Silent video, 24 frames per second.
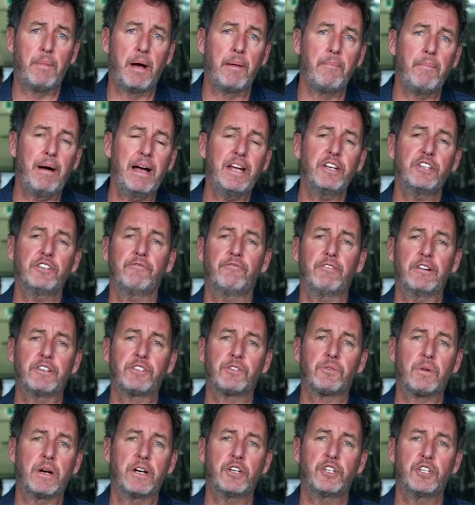major
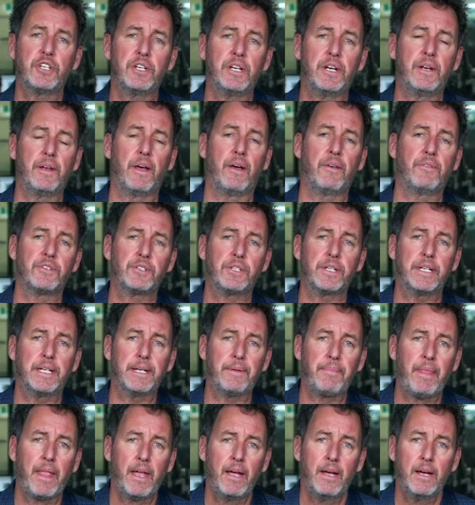frustration, you know, this year
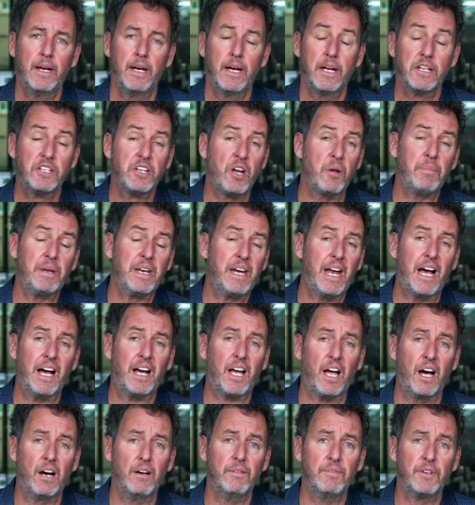has not been our
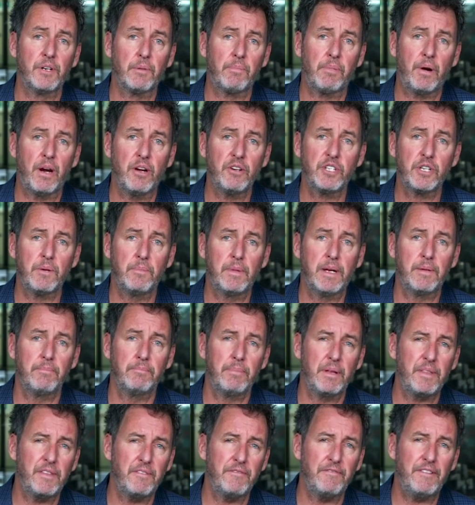COVID approach,
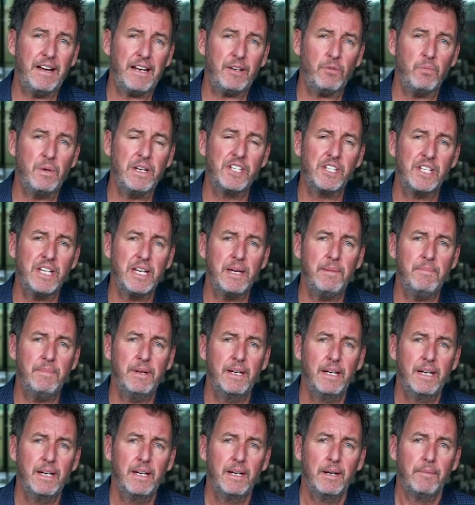but the fact we seem
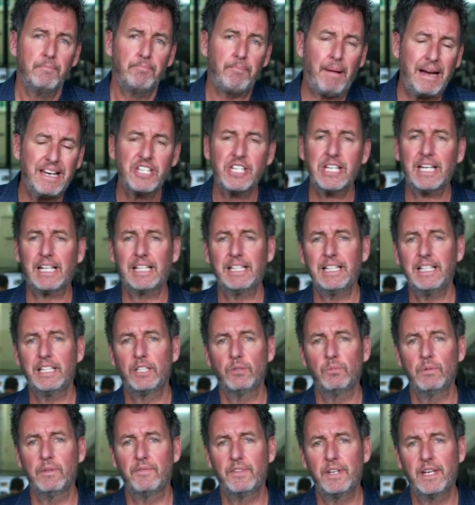basically to
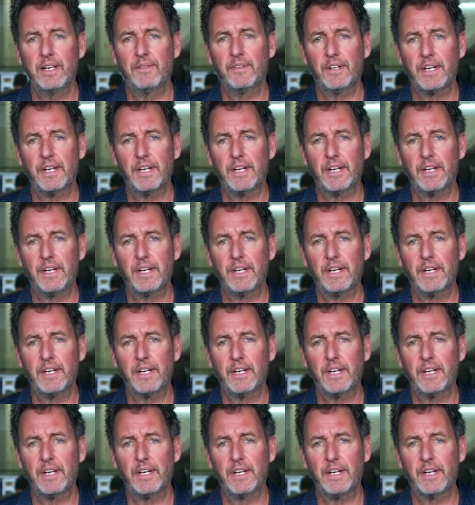have given